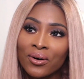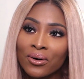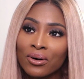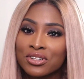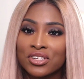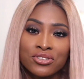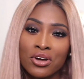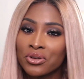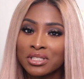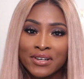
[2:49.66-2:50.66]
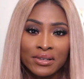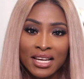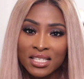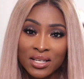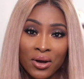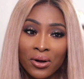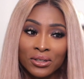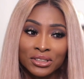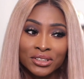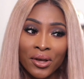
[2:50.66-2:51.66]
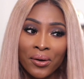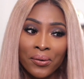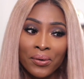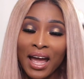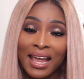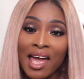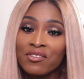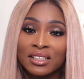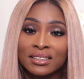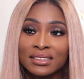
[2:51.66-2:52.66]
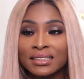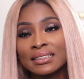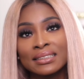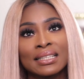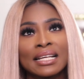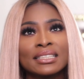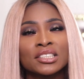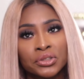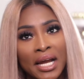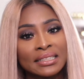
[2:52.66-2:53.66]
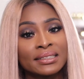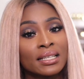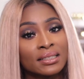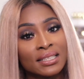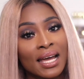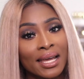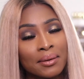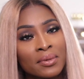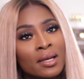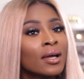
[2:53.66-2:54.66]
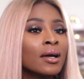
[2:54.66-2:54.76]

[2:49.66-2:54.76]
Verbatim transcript: Or just not use the foundation at all? So I haven't since then. I did try the second time.